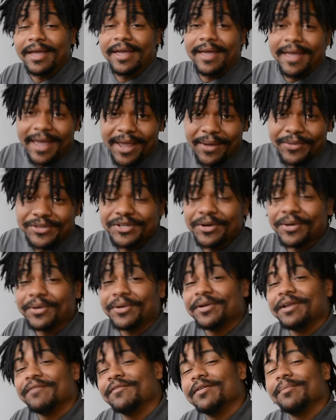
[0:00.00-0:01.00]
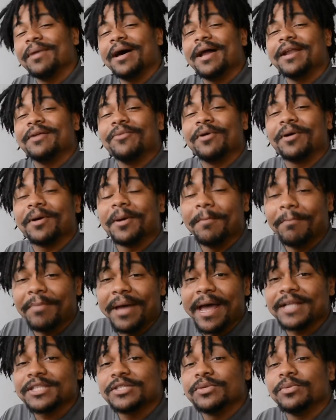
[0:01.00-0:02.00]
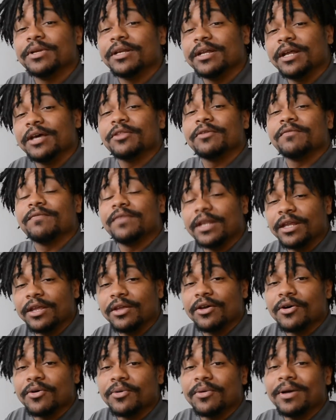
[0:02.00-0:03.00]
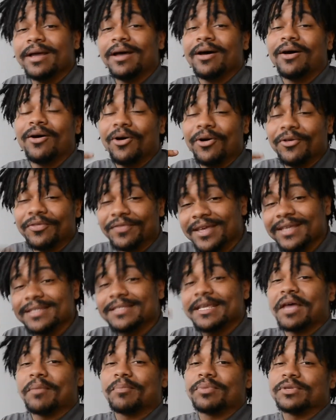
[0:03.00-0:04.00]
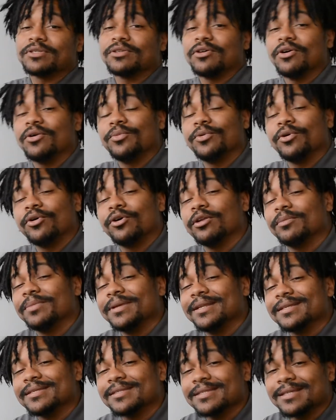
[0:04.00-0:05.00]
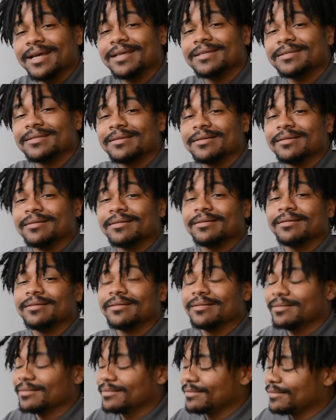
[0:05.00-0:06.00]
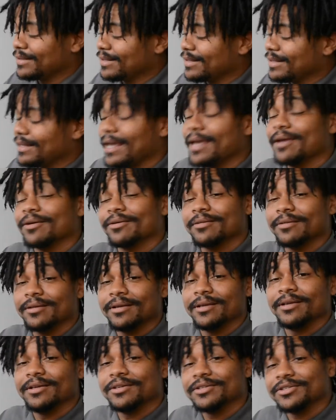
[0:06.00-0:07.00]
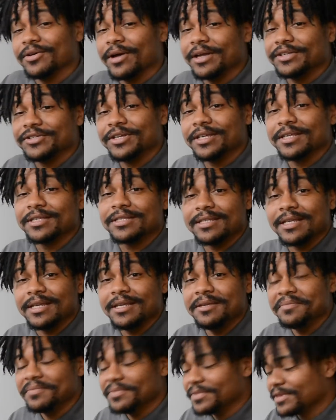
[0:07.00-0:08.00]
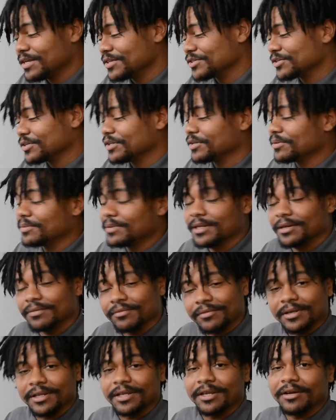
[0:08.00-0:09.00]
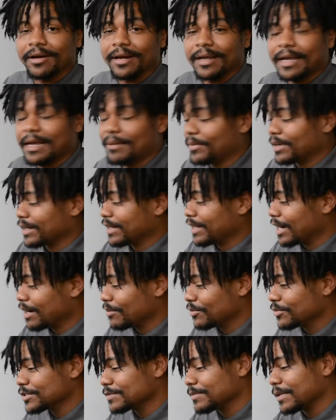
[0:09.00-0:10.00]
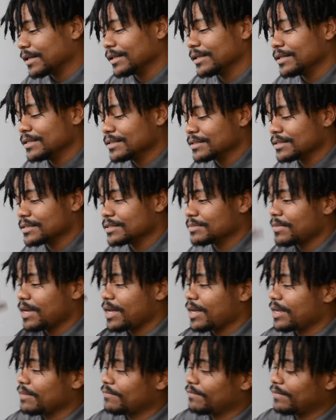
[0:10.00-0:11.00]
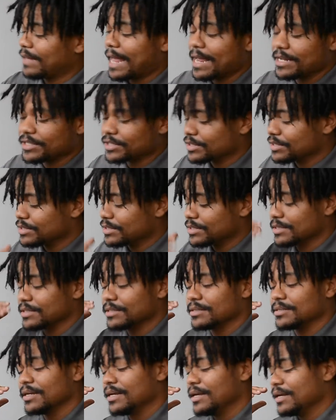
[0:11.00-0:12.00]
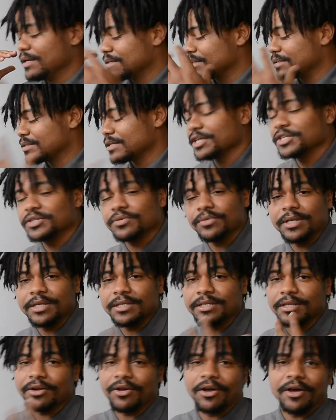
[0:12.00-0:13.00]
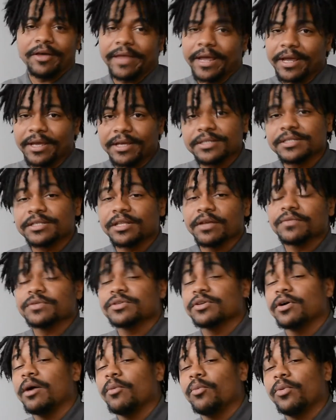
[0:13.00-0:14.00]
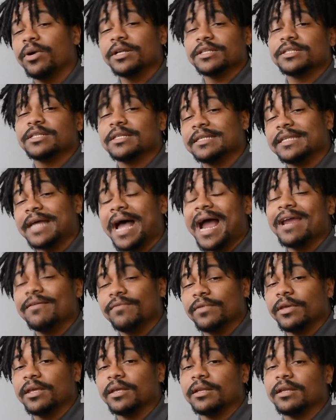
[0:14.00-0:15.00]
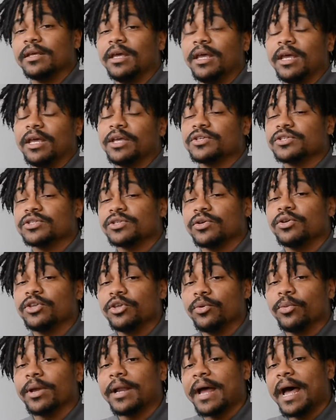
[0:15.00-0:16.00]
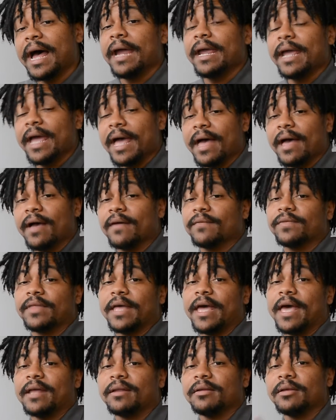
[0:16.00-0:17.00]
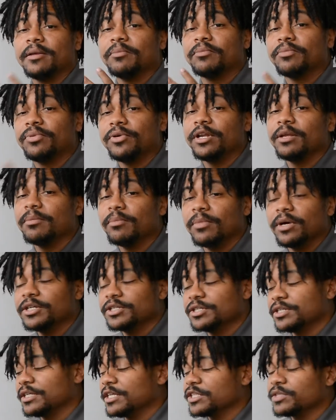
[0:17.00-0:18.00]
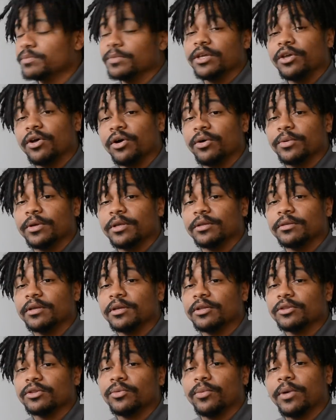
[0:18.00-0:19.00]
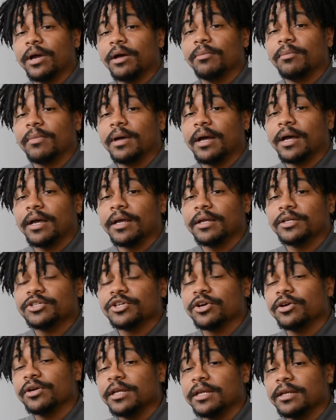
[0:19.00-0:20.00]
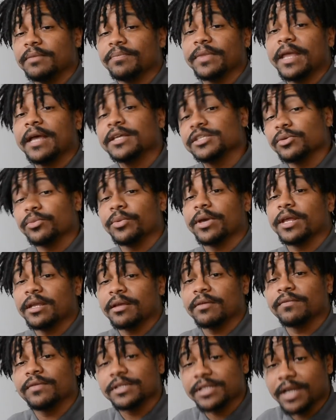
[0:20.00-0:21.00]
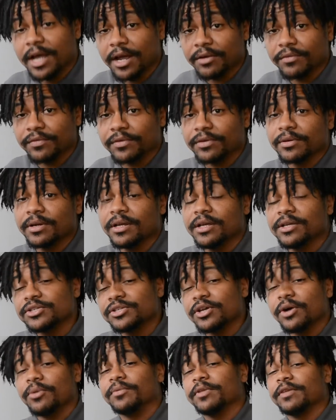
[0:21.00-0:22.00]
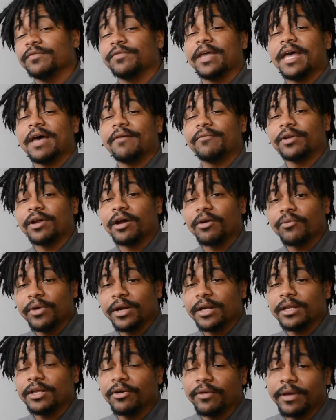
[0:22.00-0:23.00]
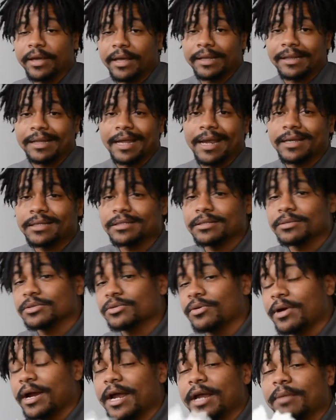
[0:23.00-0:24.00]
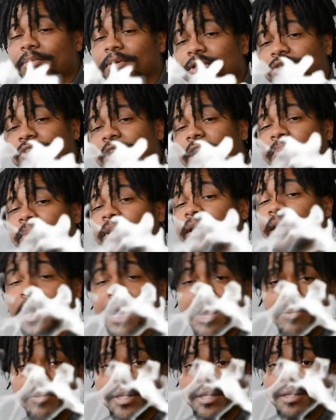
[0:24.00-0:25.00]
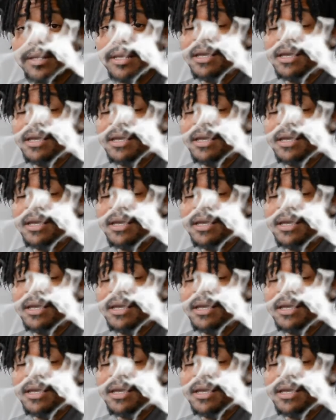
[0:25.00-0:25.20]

Hey, what's going on, everybody? Welcome back to another video. On this episode, we're going to be discussing gear. So as you can see, things are a little different here. I got my cameras, my lenses, my flashes and accessories and all that good stuff. So I wanted to dive in and show you what I have that pretty much gets me going throughout my journey as a wedding photographer. So if you haven't already, go ahead, like, subscribe, and drop a comment.